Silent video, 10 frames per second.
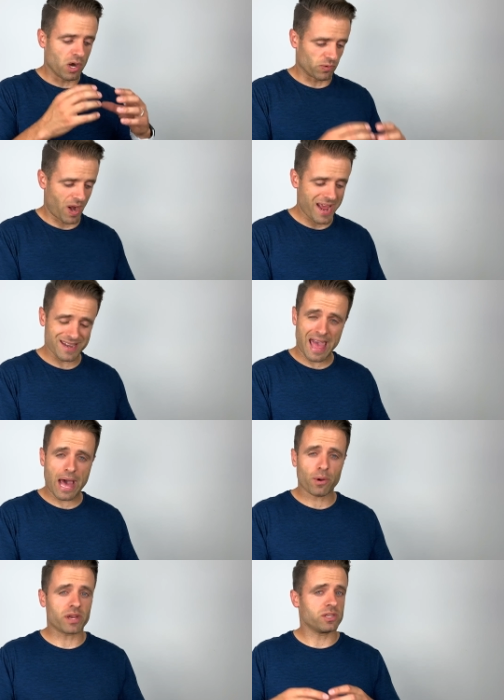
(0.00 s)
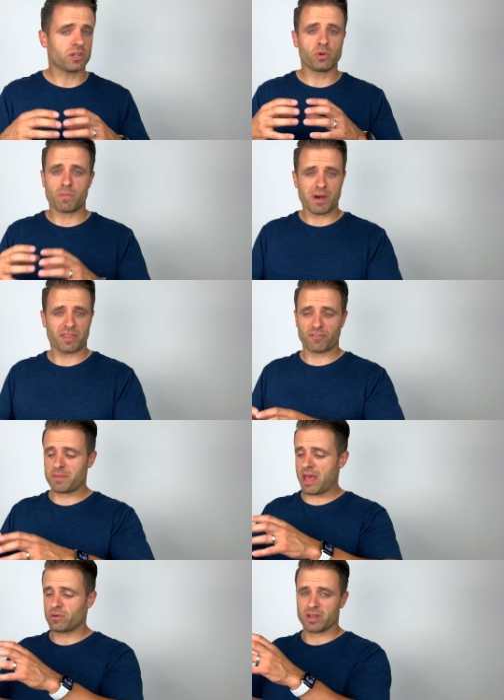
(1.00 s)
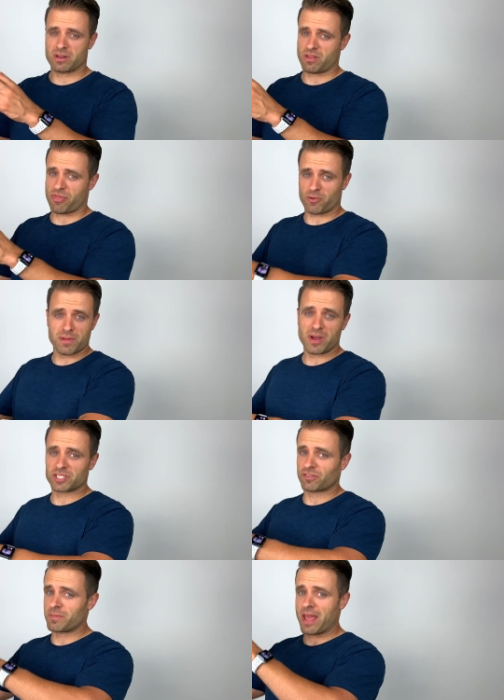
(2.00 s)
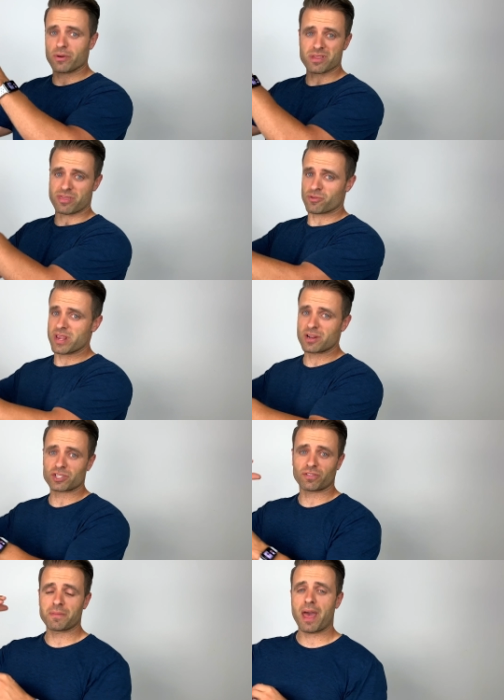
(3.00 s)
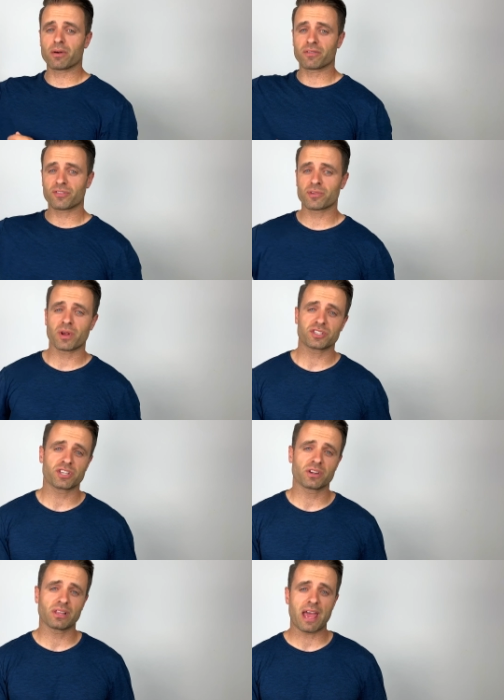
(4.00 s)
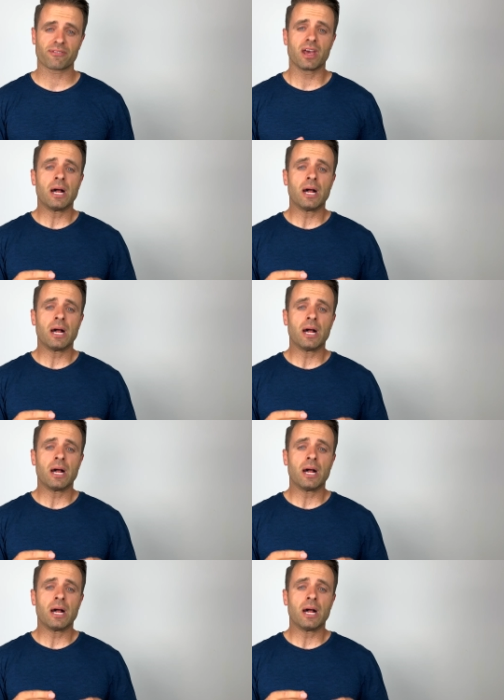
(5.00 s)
right now and you can do a month from now and three months from now and three years from now and for the rest of your life